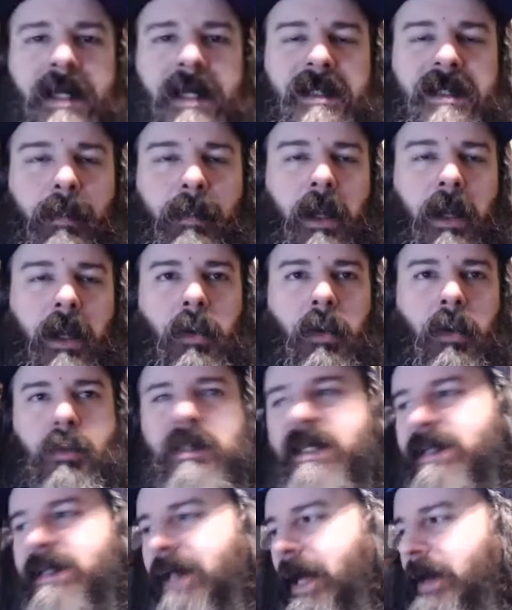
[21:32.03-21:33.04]
somebody who
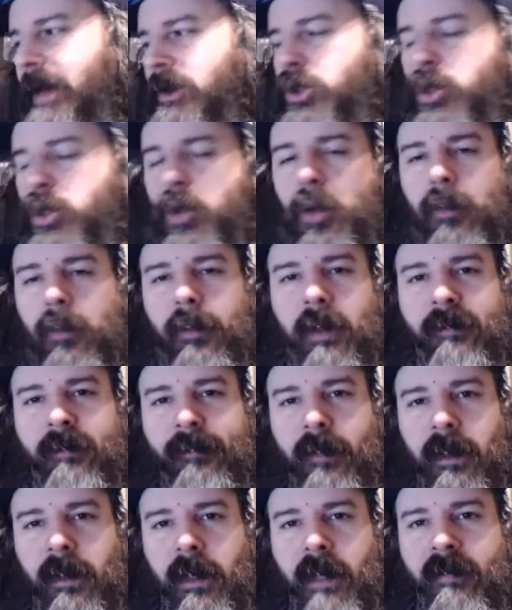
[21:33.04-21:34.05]
designed jewelry
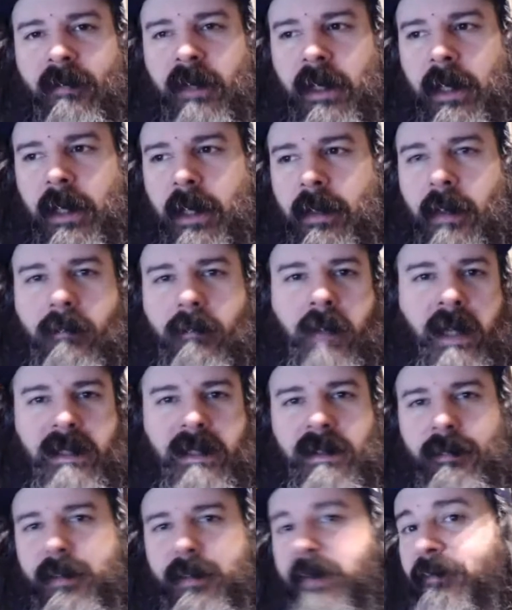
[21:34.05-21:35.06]
for a living and then make
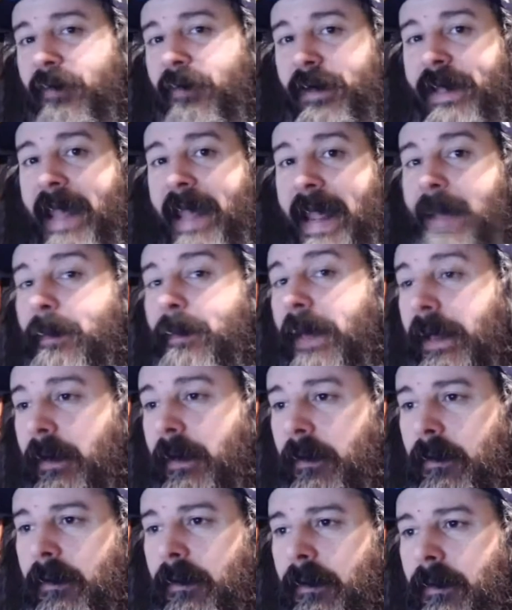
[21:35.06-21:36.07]
something for
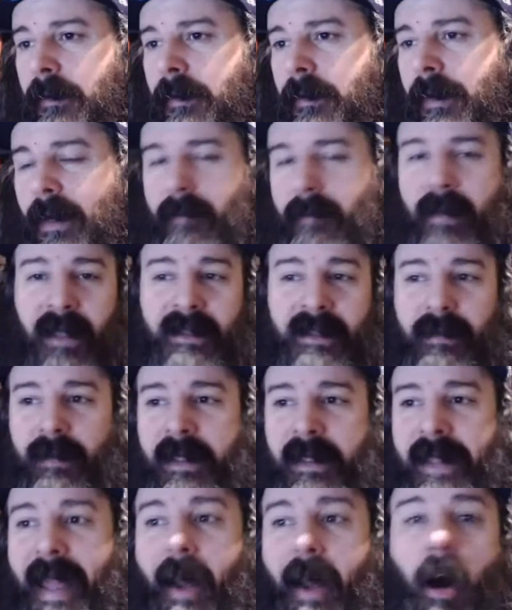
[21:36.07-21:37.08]
gaming and make
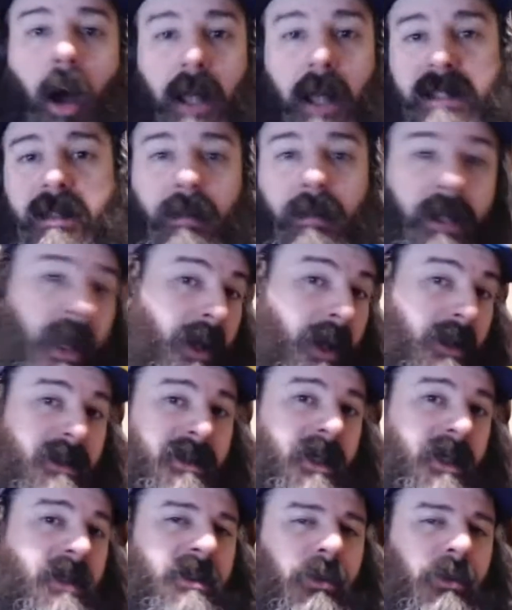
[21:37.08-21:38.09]
something that awesome in that
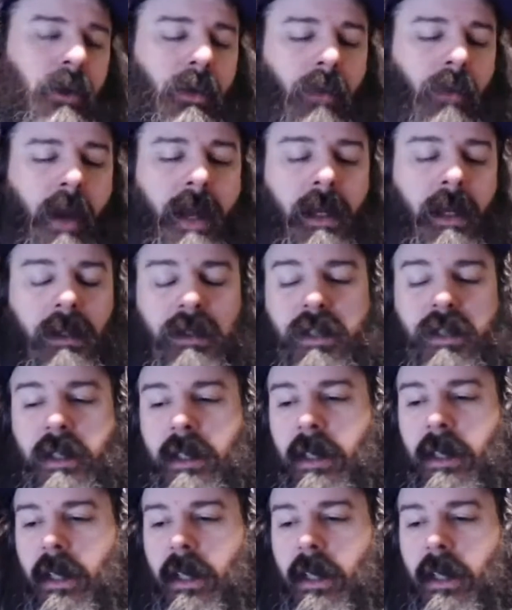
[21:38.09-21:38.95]
accessory range.